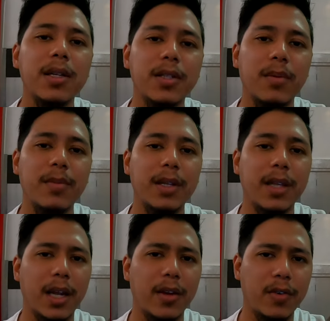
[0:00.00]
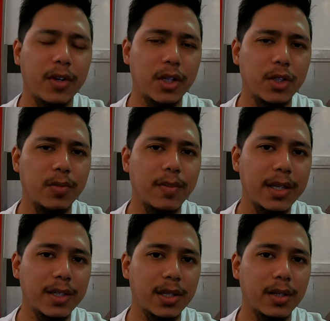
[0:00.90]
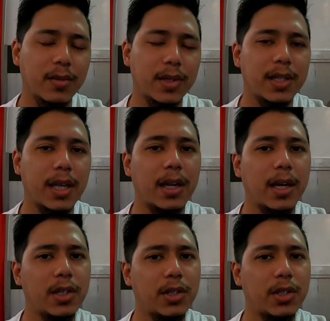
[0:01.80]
Something that I forgot to mention was that I